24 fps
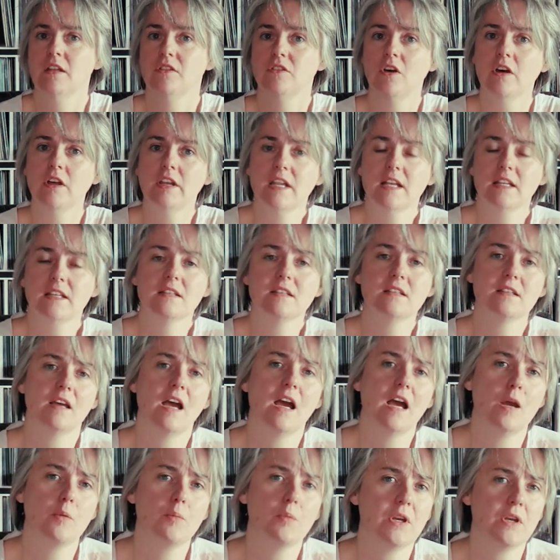Not at the
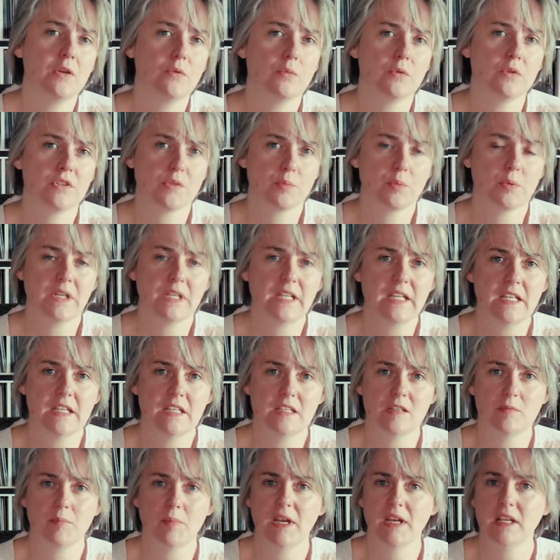time when it was
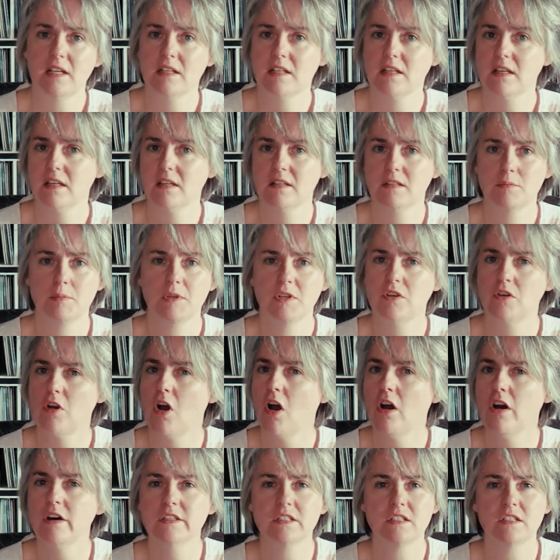released, but it's been
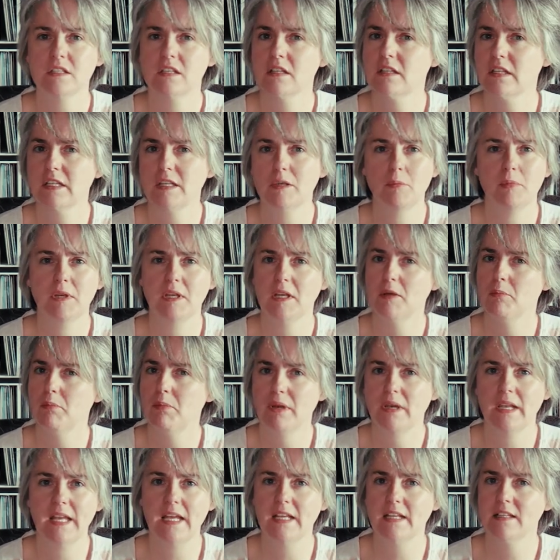constantly being
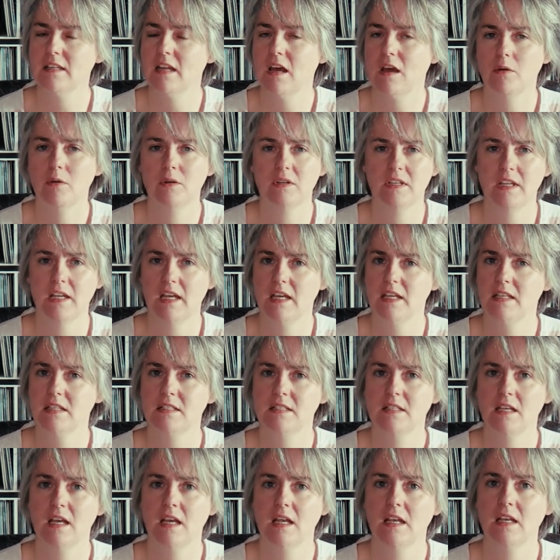played
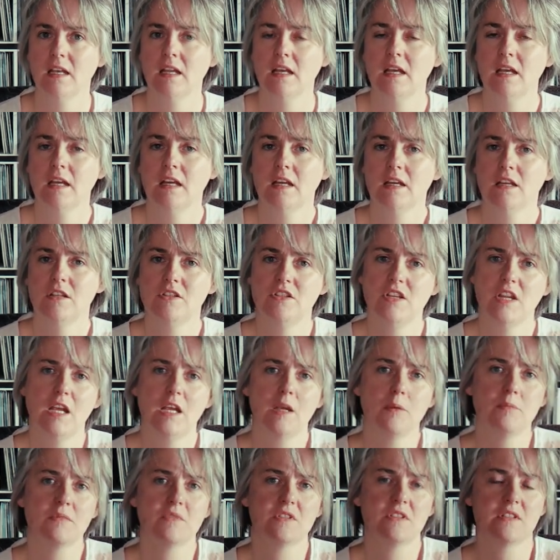nowadays, and
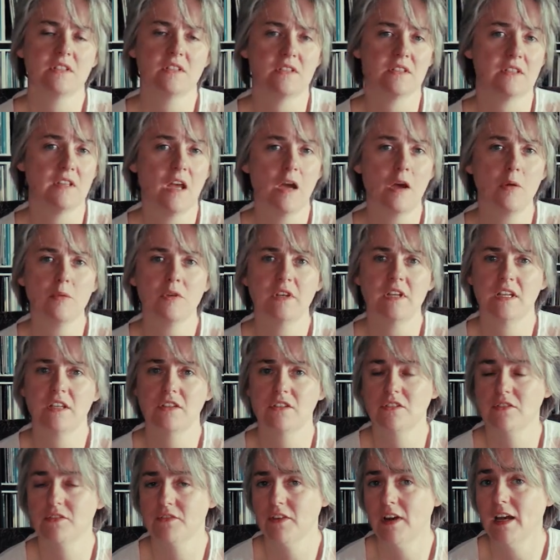James is
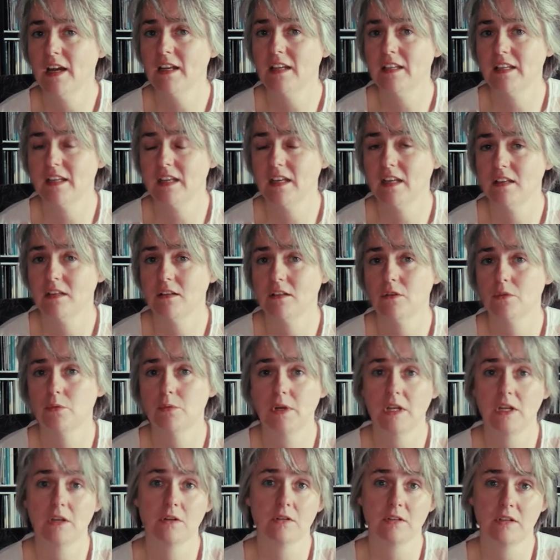nowadays finally getting the
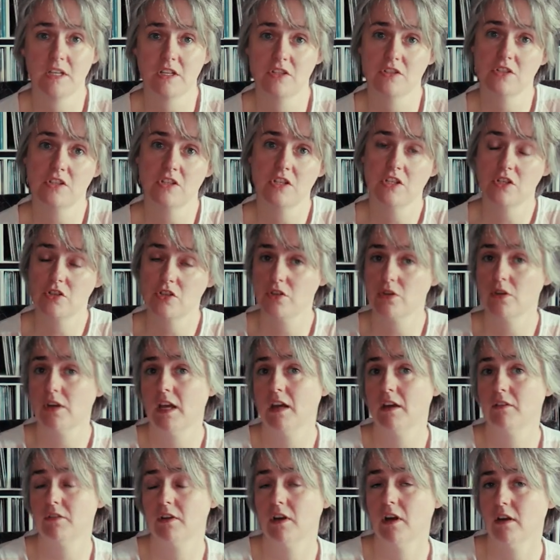recognition he should
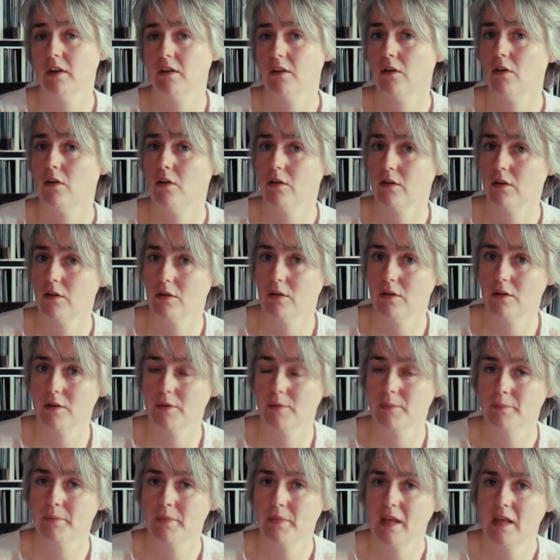have gotten all along.